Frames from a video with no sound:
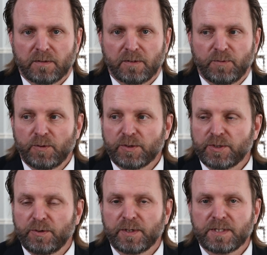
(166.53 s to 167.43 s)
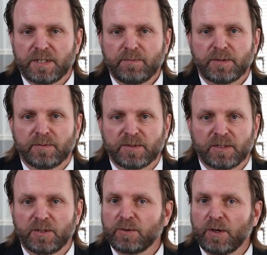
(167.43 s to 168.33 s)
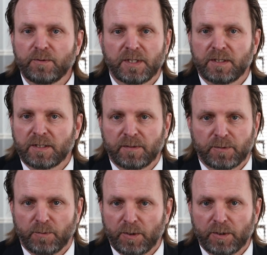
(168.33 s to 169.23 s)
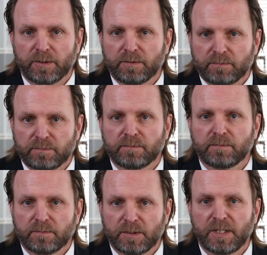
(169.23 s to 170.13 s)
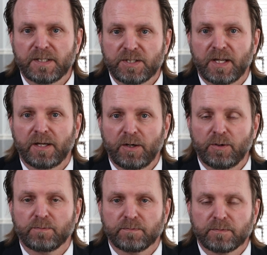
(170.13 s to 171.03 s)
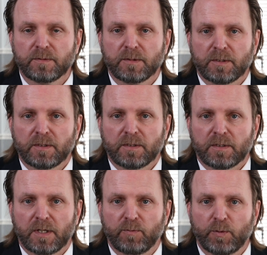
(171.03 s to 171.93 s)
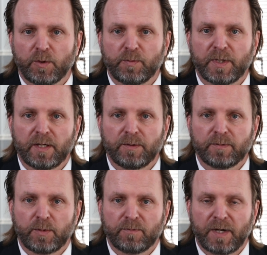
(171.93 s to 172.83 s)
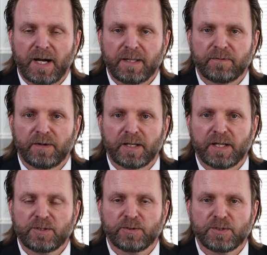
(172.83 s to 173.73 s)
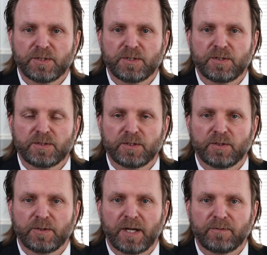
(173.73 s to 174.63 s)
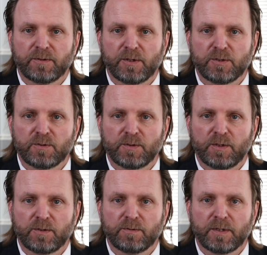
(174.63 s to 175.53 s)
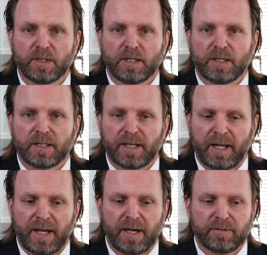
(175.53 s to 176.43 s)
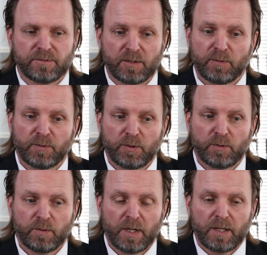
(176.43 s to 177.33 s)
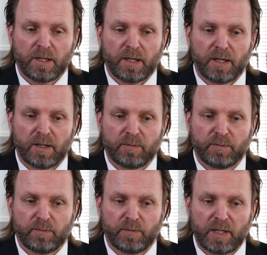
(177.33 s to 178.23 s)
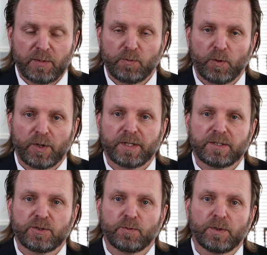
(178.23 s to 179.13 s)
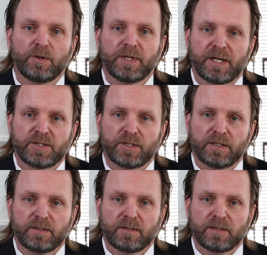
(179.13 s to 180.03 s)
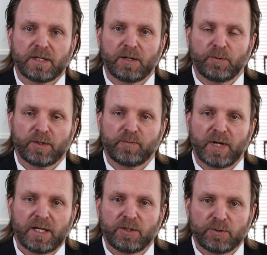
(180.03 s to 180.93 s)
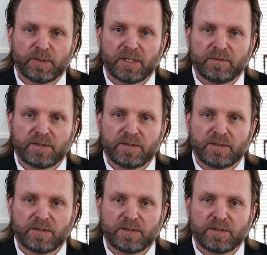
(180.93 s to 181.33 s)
if you are showing symptoms, then you don't need to come to work. You need to stay home. And we want to be able to provide the financial assistance to do that for those of you that have. Some of you may be worried that you will catch it and want to bank your leave